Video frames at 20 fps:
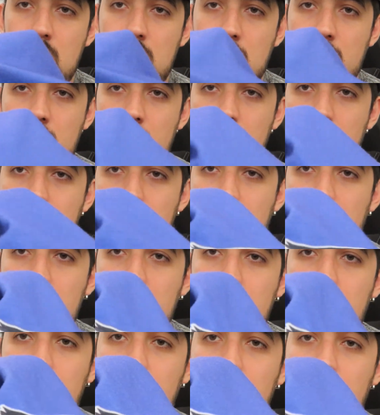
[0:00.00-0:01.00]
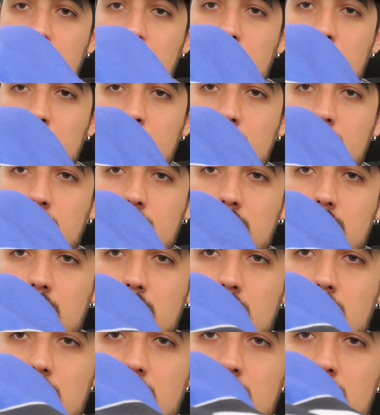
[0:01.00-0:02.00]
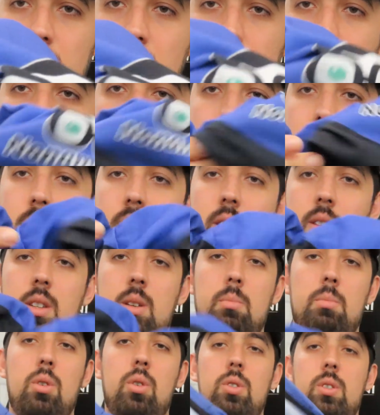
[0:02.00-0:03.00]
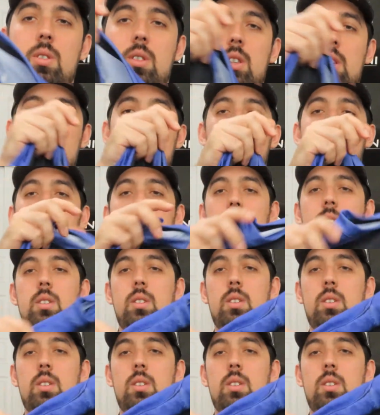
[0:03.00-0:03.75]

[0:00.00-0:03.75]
Right there is a very good one right there. It's on both sleeves.